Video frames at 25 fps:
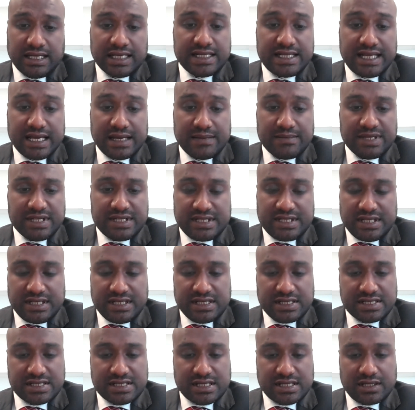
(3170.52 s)

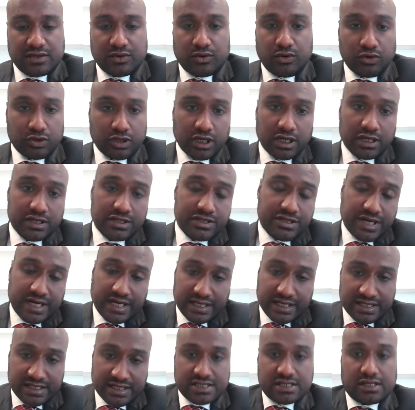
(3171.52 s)
Indemnities in all
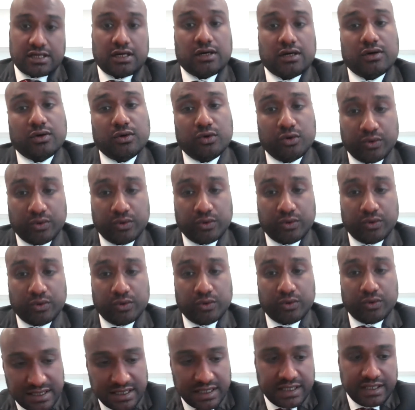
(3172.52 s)
contracts are
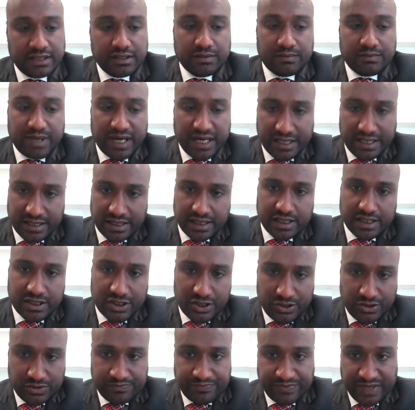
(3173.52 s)
always a deal breaker
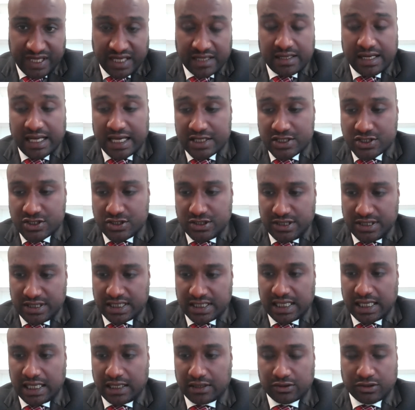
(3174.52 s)
issue. And naturally
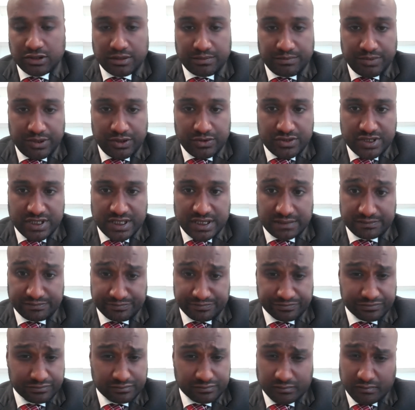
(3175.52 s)
in cloud computing,
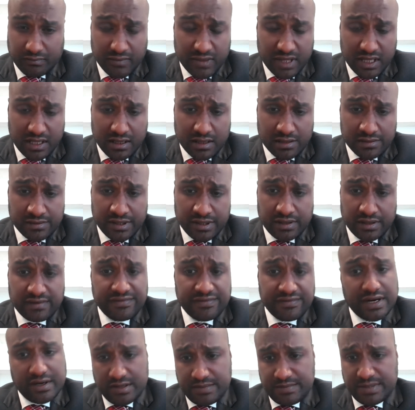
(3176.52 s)
they're a
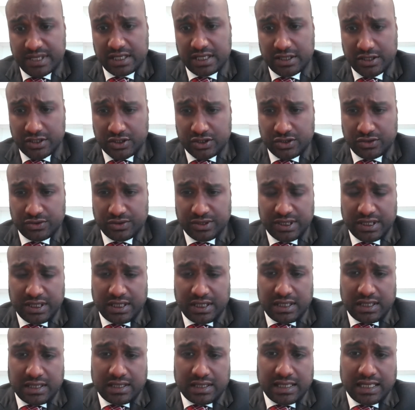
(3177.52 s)
very big issue.
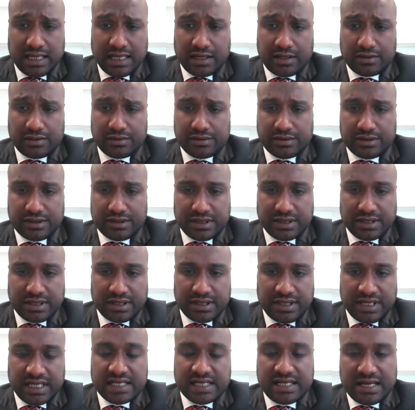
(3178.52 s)
Now,
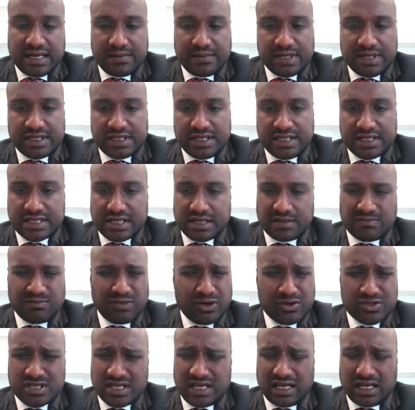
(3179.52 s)
the indemnities that
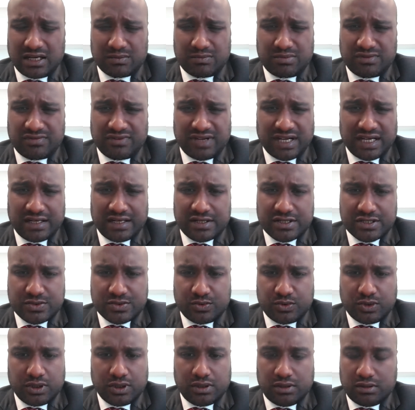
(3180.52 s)
most cloud providers
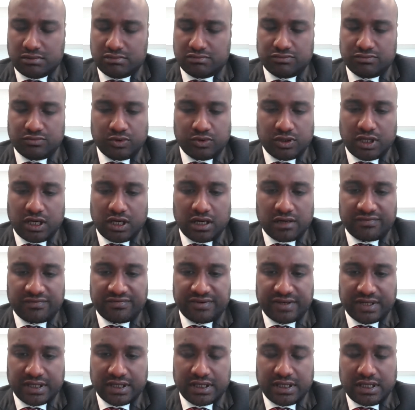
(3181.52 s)
will
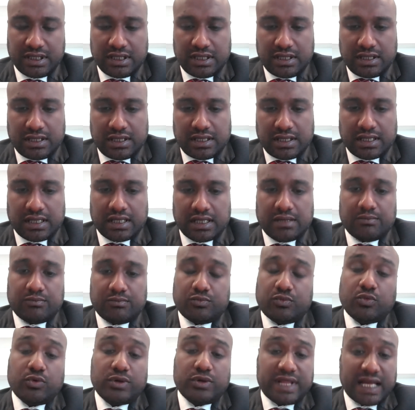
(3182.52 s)
offer
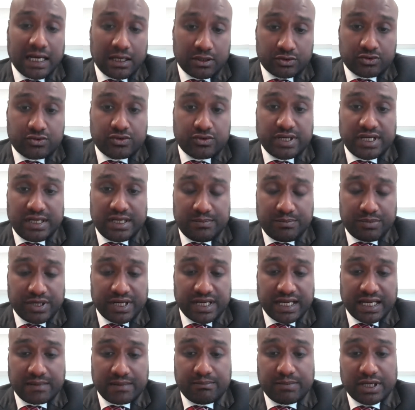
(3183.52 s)
without really
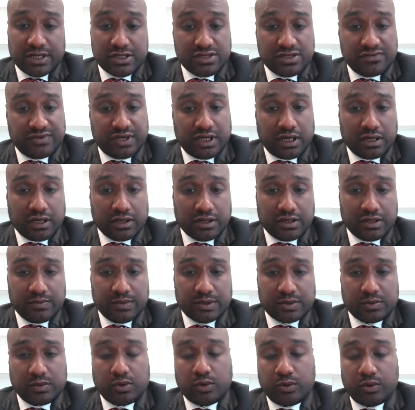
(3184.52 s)
putting up much of an argument